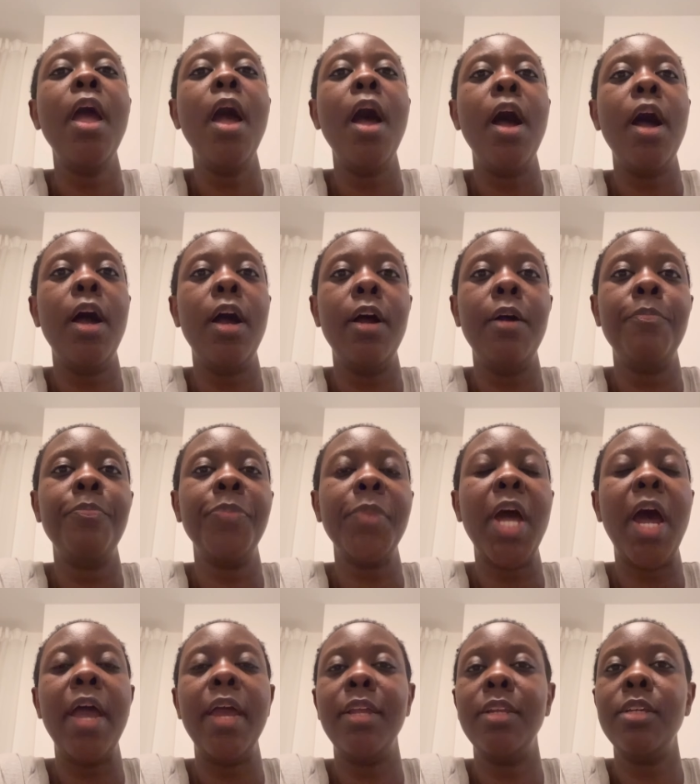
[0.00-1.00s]
um,
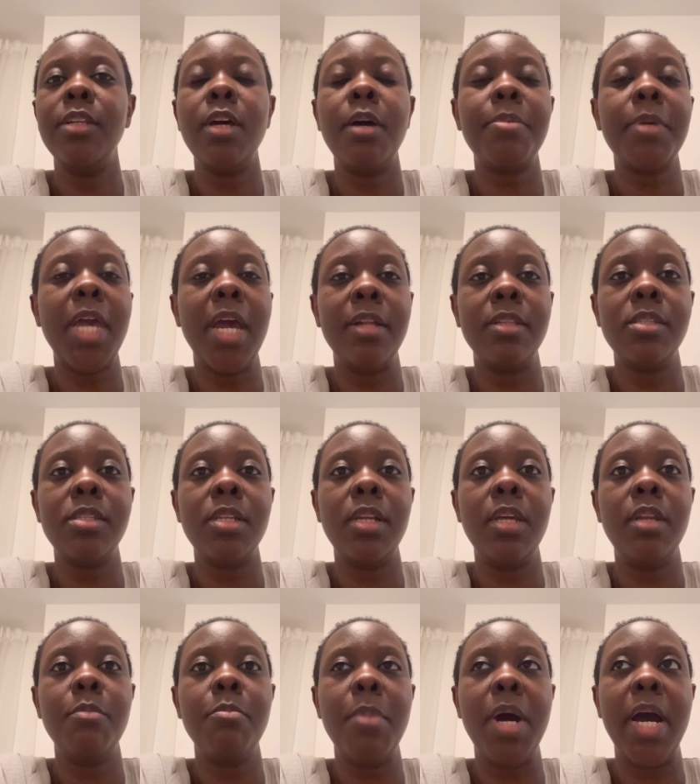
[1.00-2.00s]
I ended up
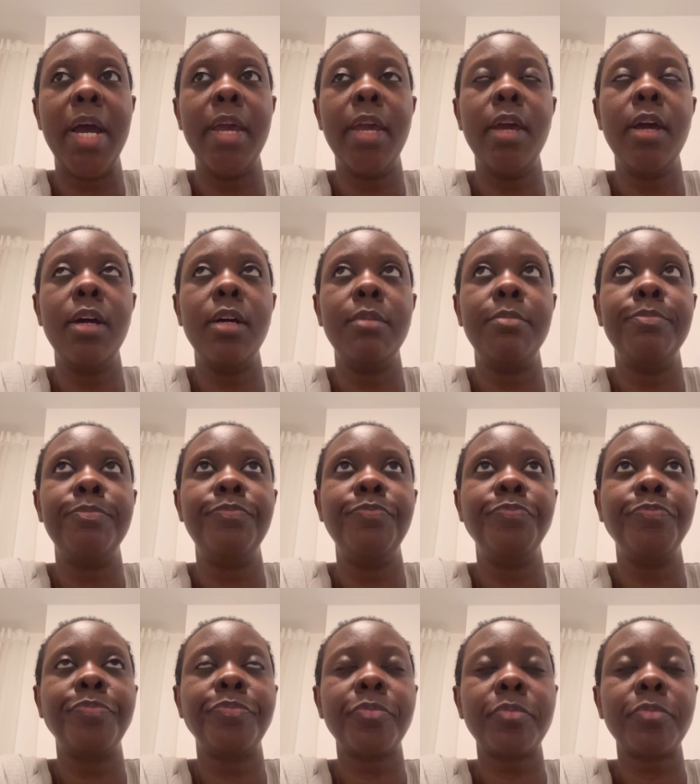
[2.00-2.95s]
cancelling my um,